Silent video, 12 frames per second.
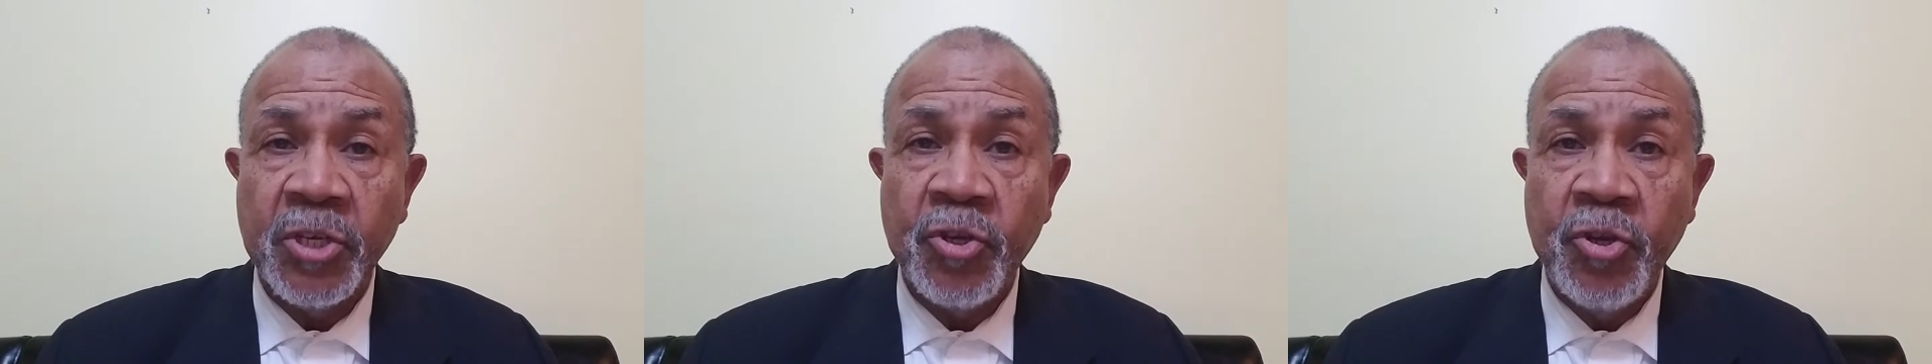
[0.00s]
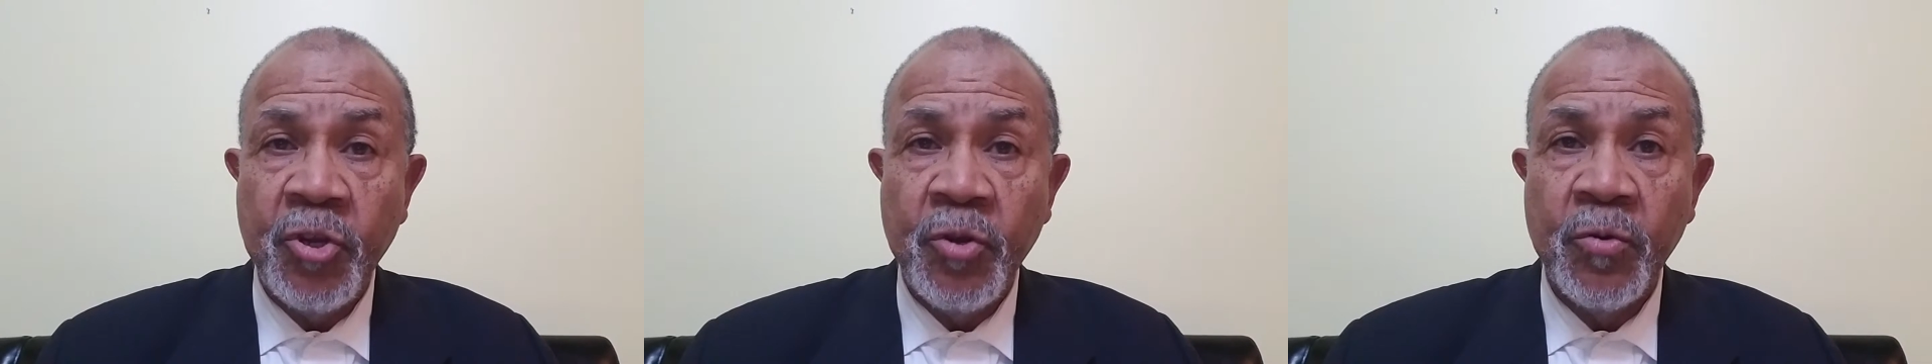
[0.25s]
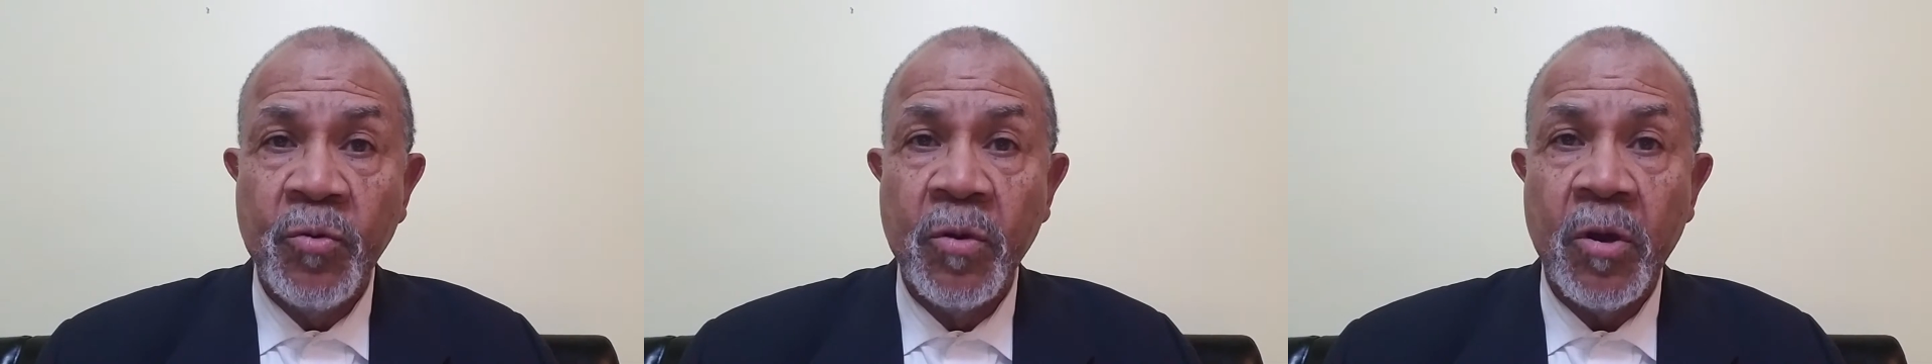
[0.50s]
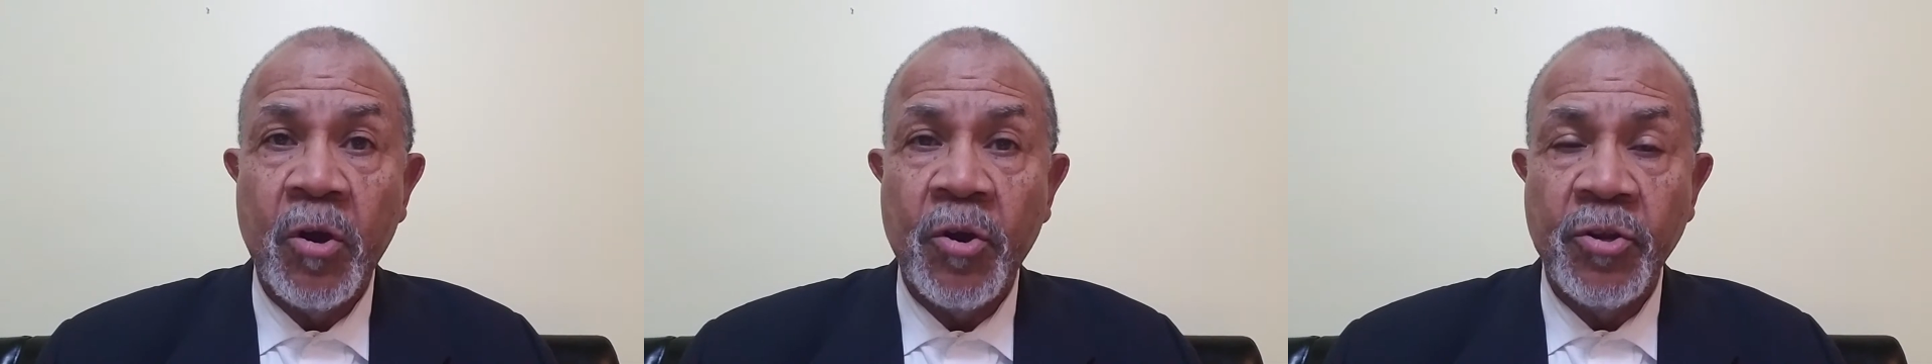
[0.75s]
you
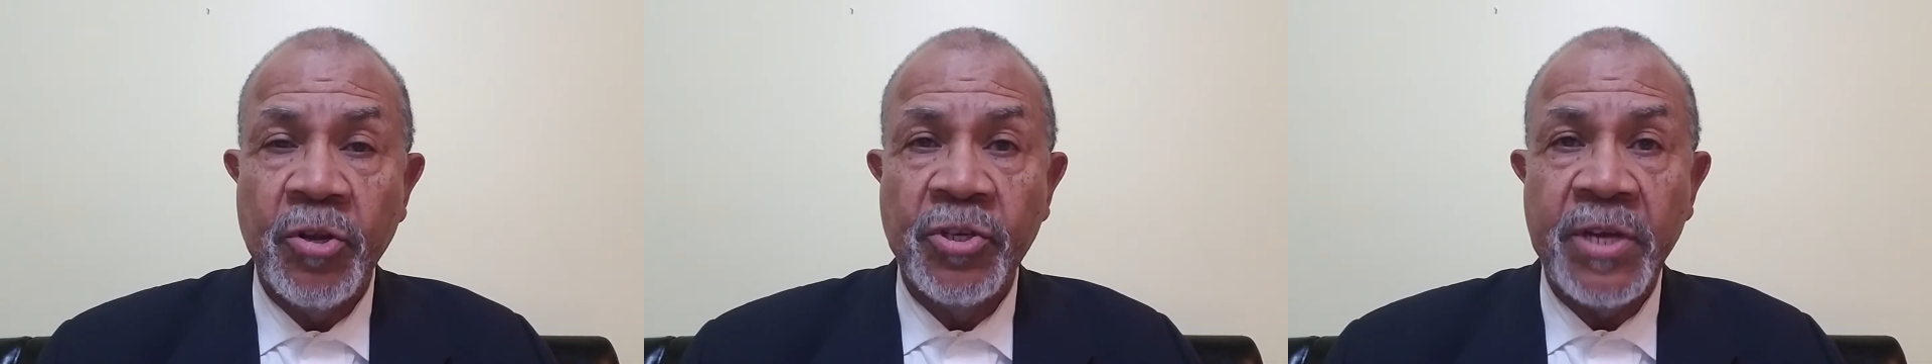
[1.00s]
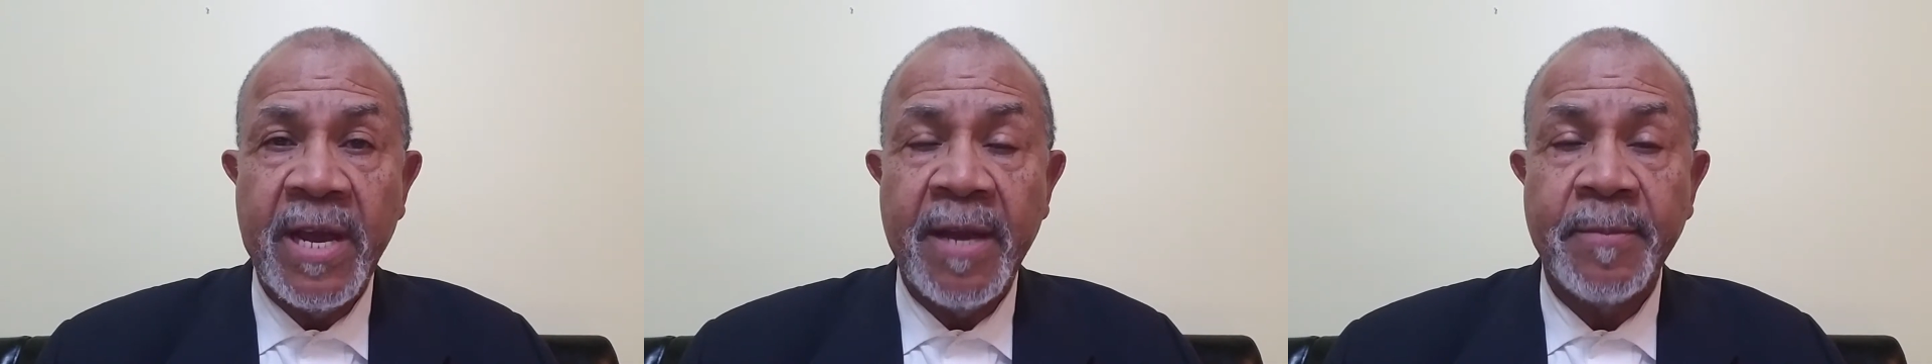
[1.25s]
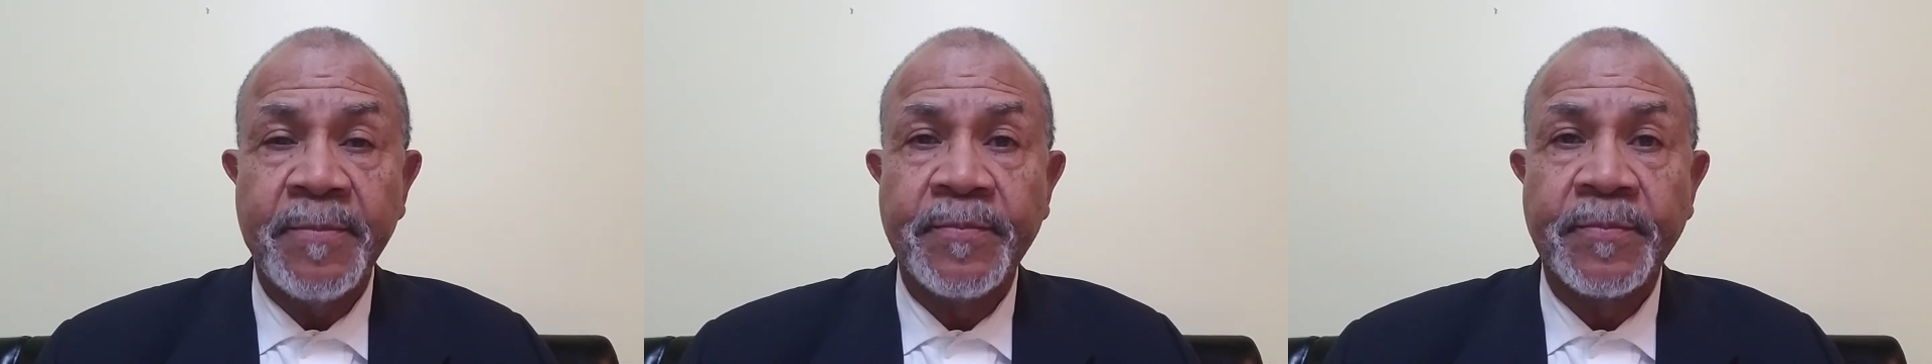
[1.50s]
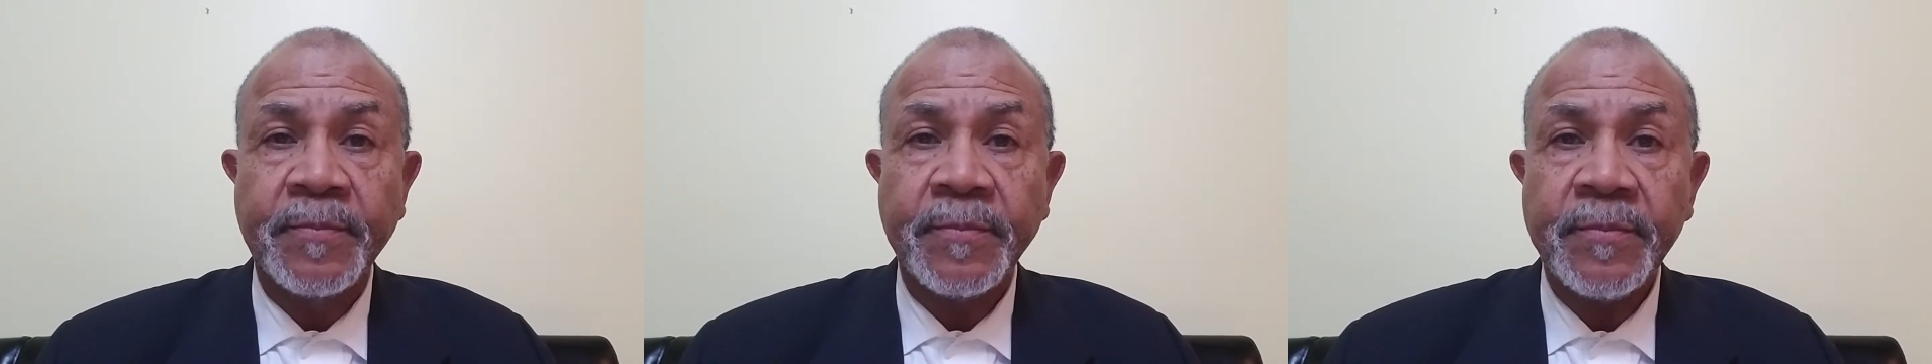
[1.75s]
on your job.
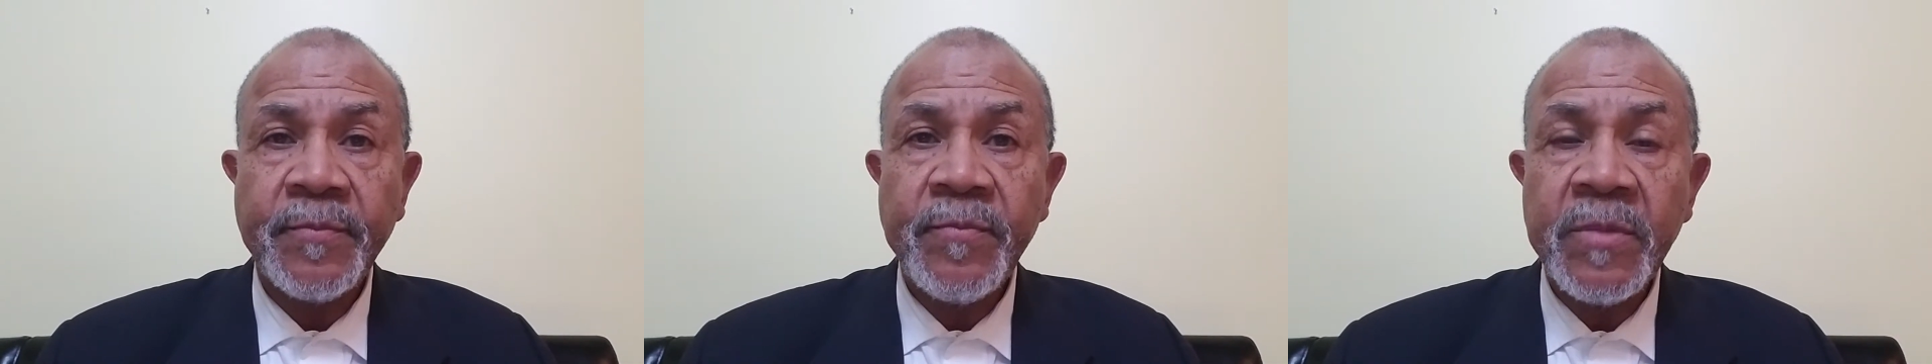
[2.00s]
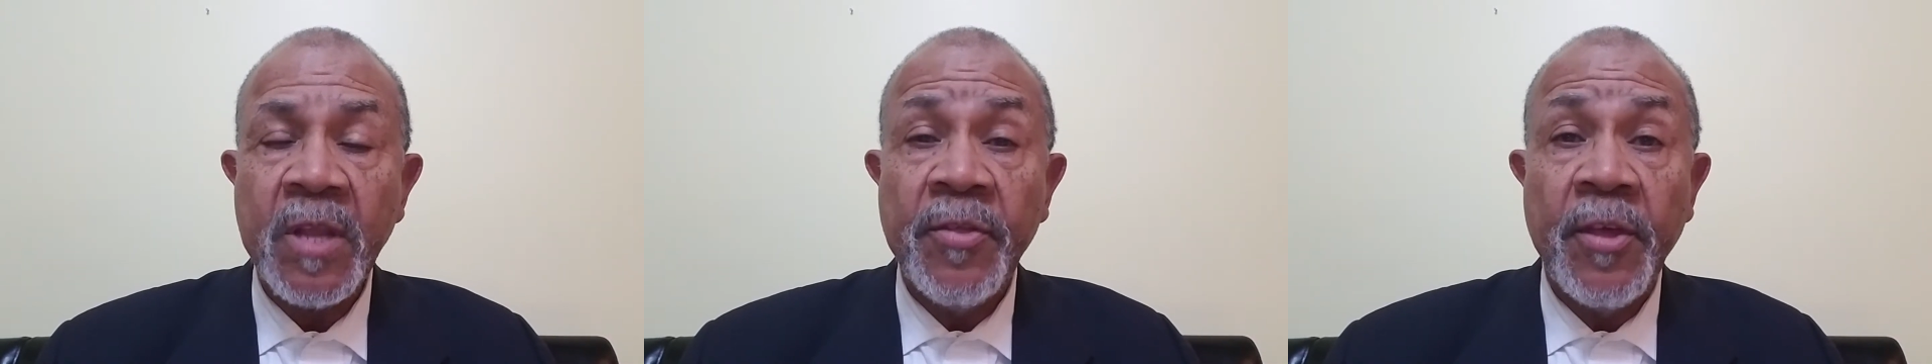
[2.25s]
The